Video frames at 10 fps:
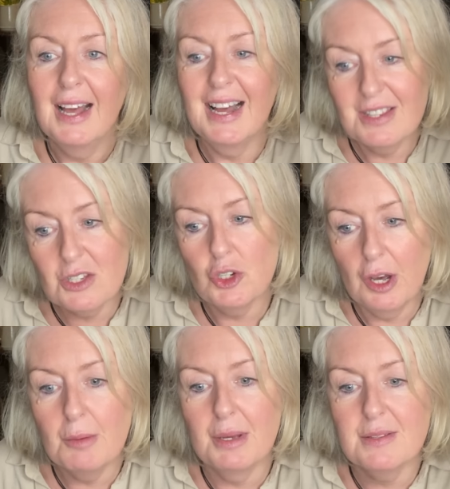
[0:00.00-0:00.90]
as
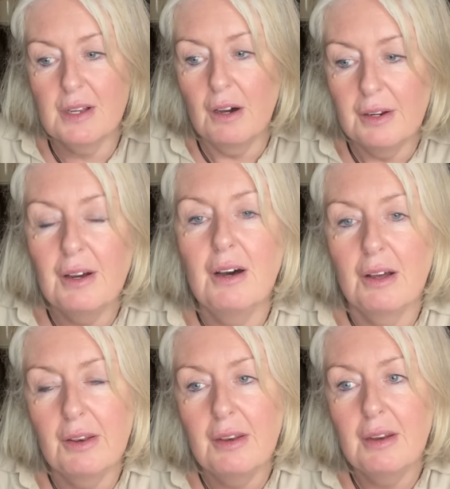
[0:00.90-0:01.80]
time has gone
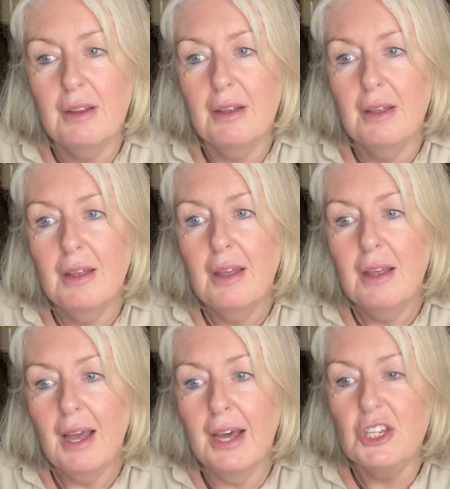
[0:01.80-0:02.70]
on
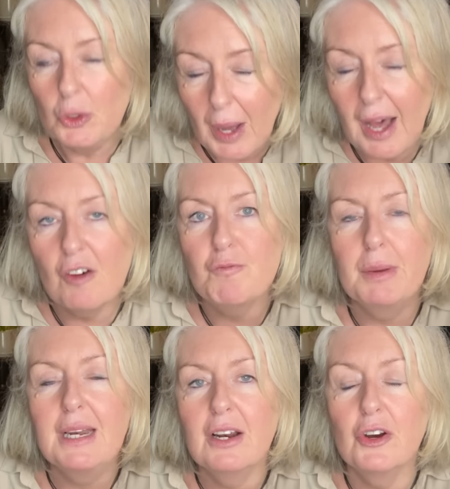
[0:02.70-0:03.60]
and you have
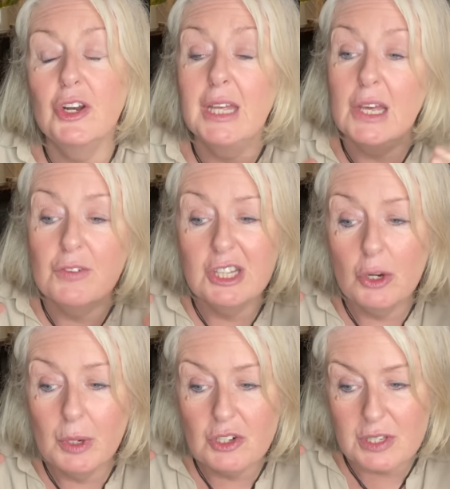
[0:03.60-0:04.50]
been learning, even
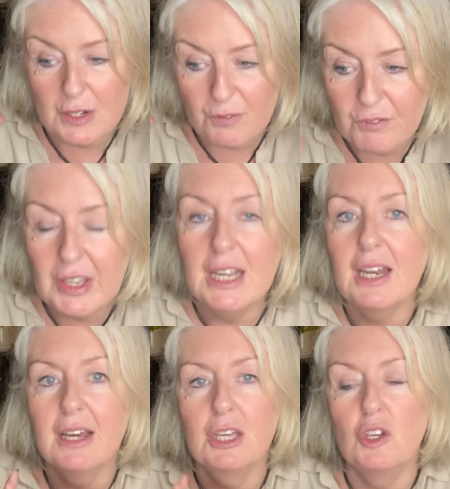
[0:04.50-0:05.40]
though it doesn't feel
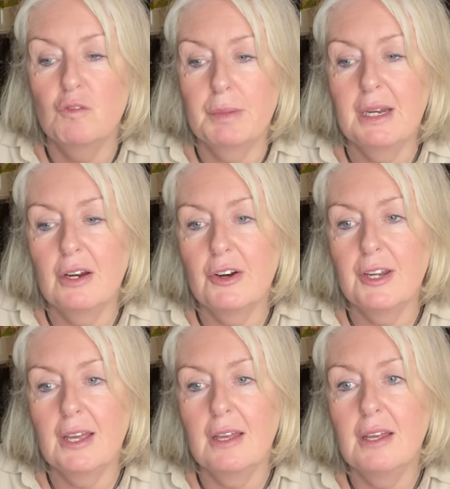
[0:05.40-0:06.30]
like you've been
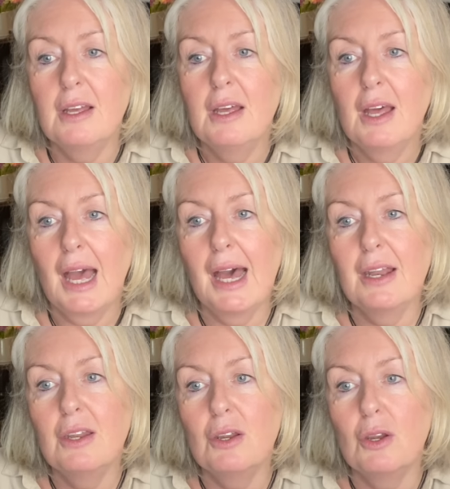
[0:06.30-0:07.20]
learning.
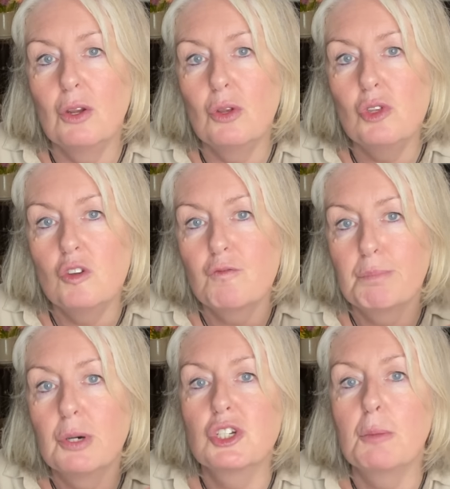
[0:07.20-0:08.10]
And you've
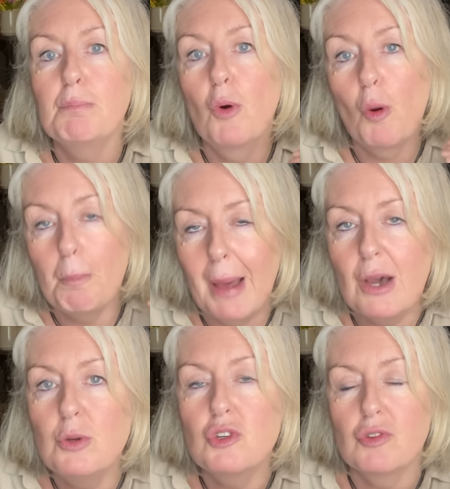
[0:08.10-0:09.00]
put up more
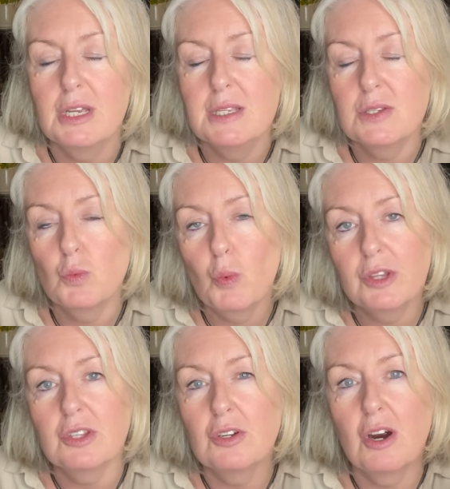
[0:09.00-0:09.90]
boundaries
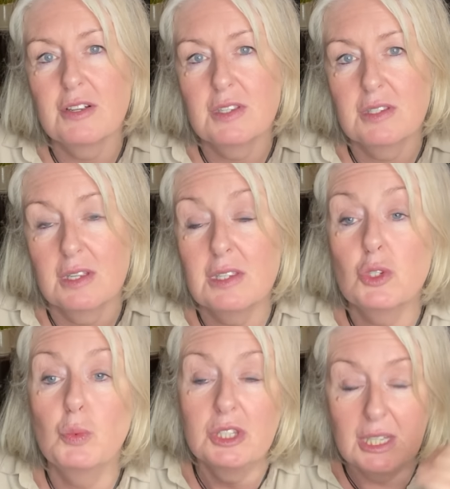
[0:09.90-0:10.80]
with the narcissist,
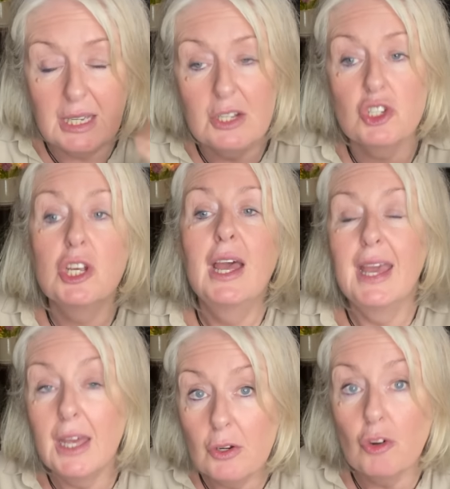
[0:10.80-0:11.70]
with each
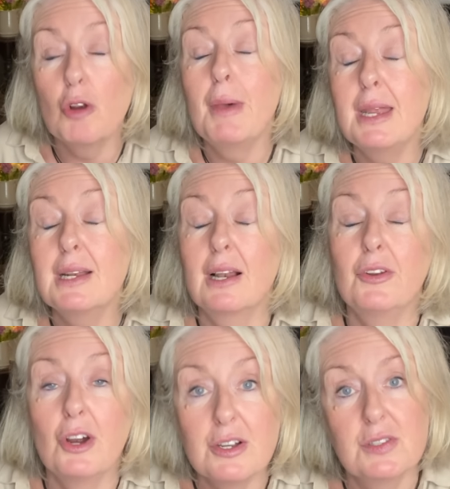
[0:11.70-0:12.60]
incremental
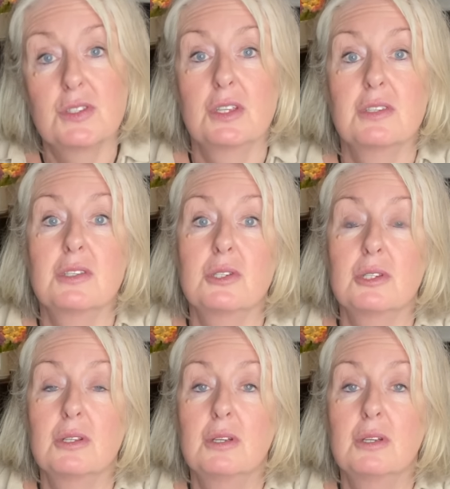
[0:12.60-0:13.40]
narcissist.